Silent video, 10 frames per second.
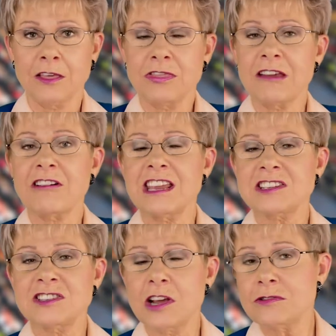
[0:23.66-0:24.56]
There
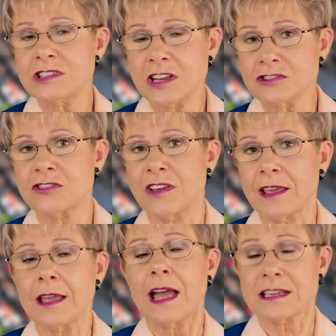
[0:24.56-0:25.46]
is no such
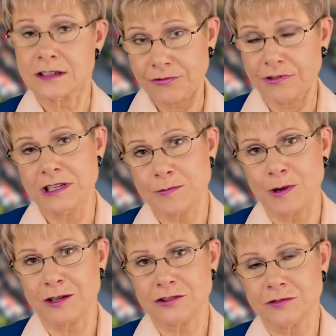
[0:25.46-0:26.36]
thing as a free
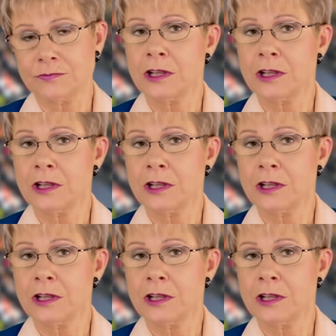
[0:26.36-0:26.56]
speech.